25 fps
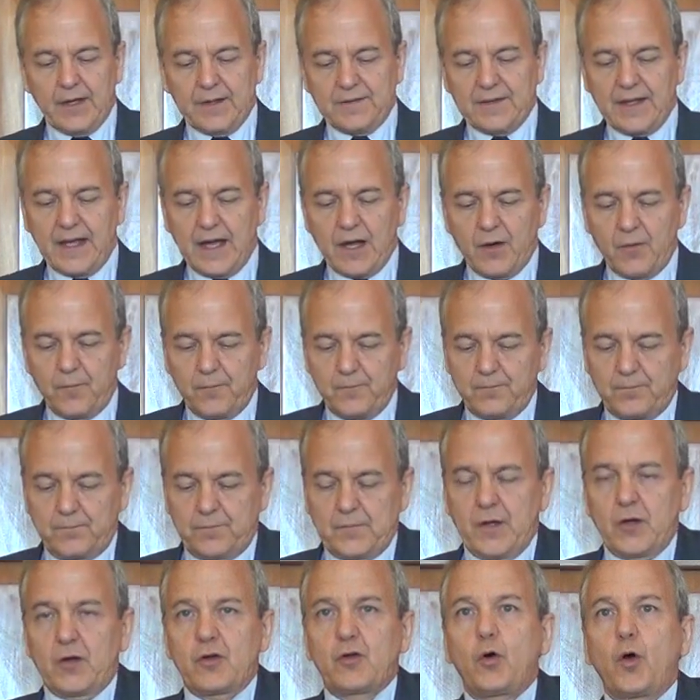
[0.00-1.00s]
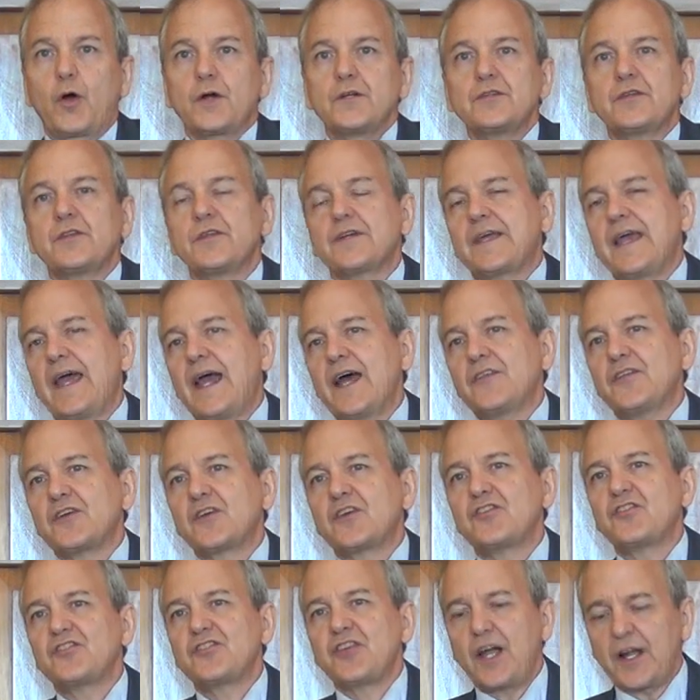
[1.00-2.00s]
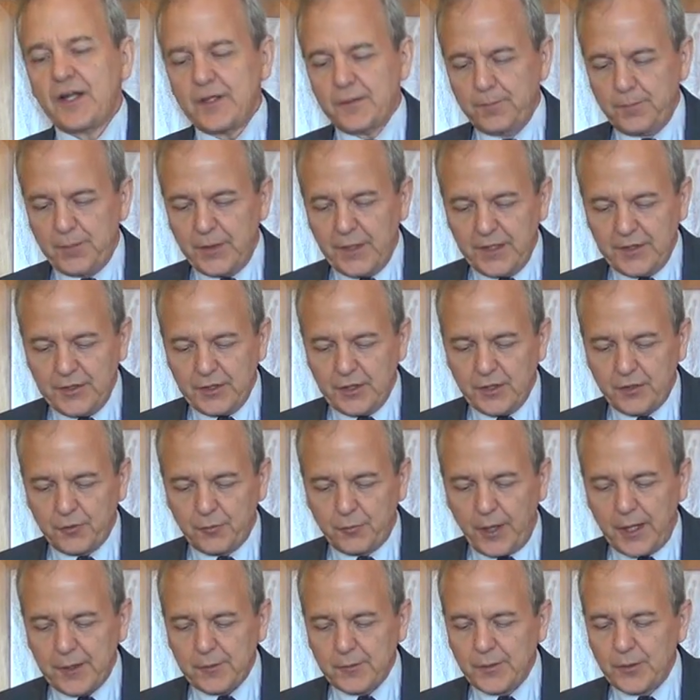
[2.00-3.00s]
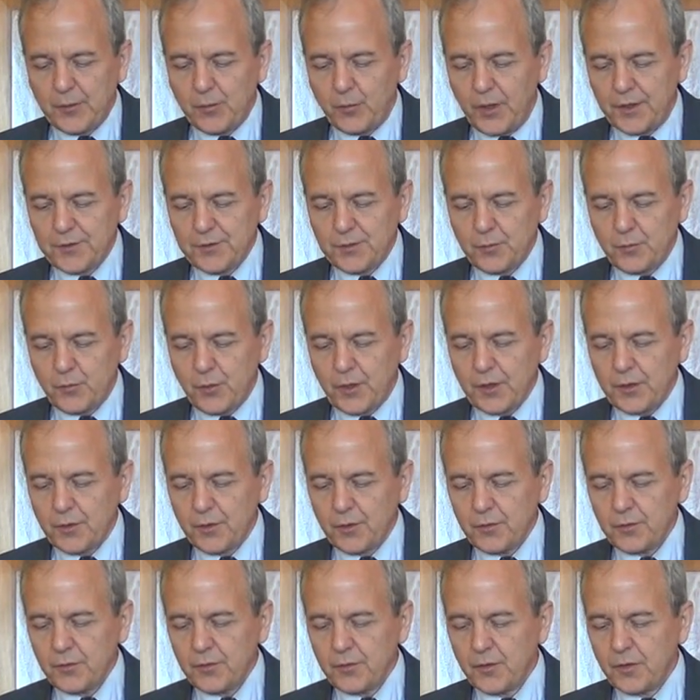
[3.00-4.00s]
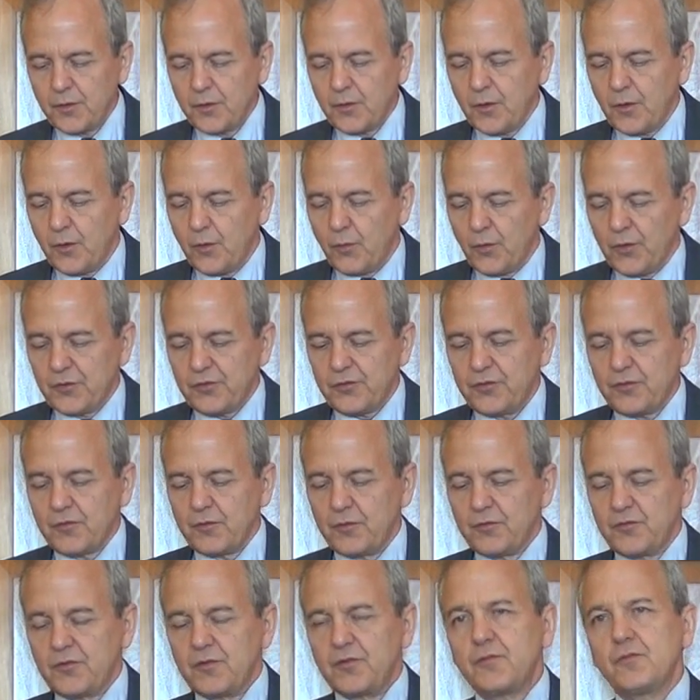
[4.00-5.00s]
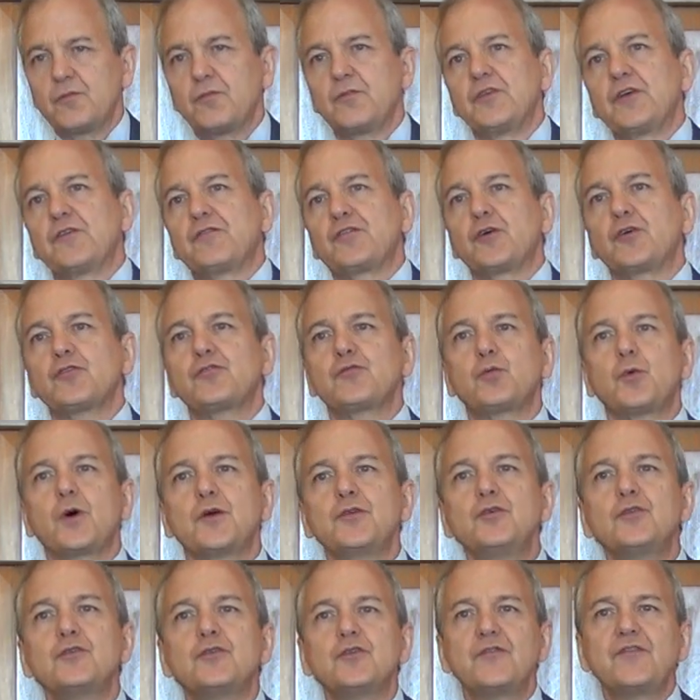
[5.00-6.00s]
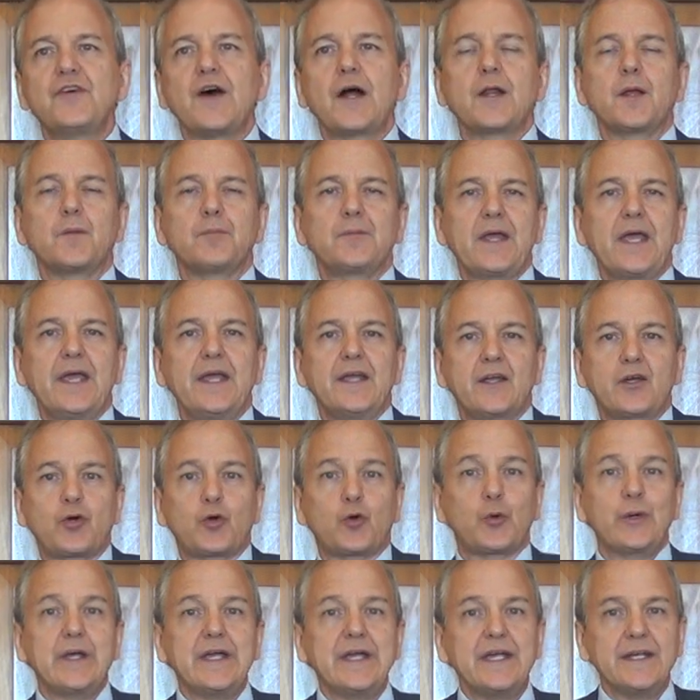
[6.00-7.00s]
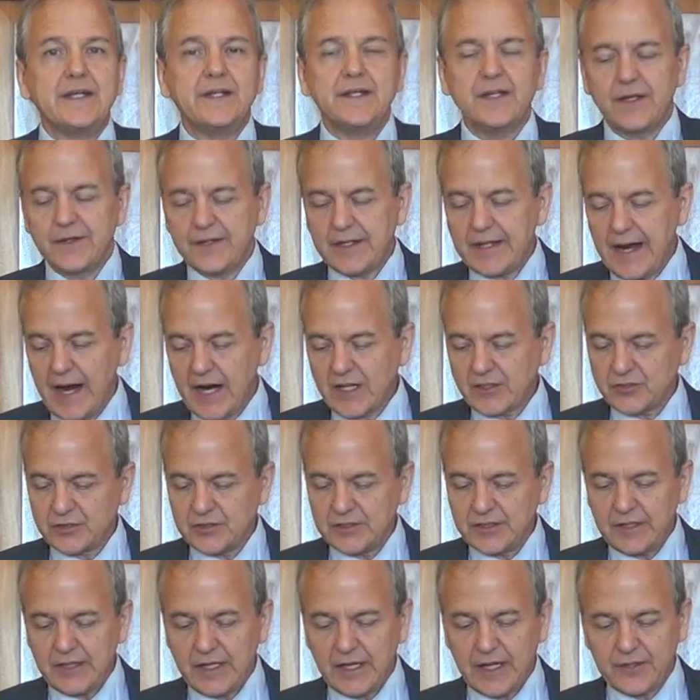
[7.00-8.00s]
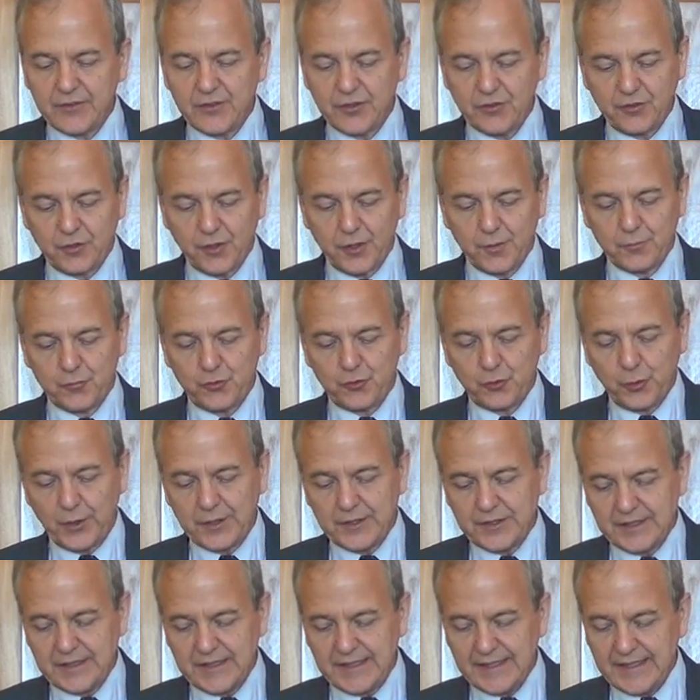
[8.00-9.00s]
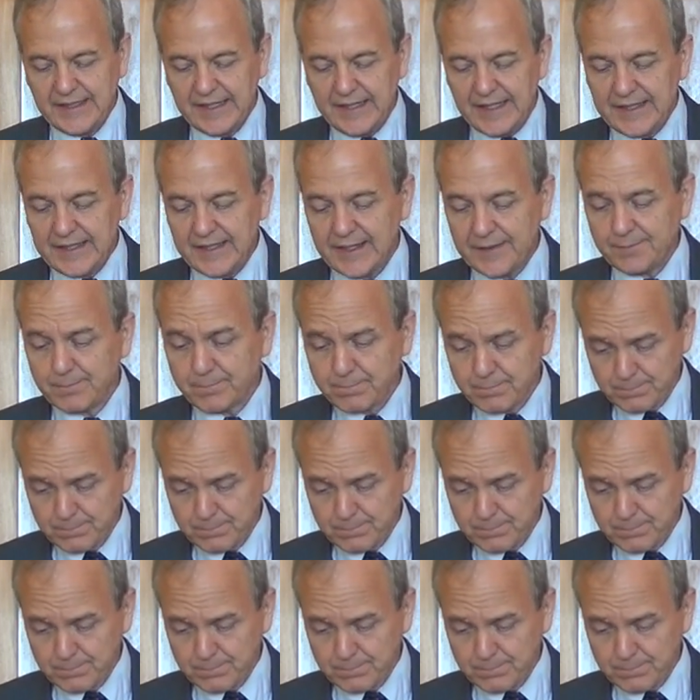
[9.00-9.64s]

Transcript: Now, according to the Catholic Encyclopedia, Gregory the Wonder Worker was the first one who developed a creed that actually had the term Trinity in it.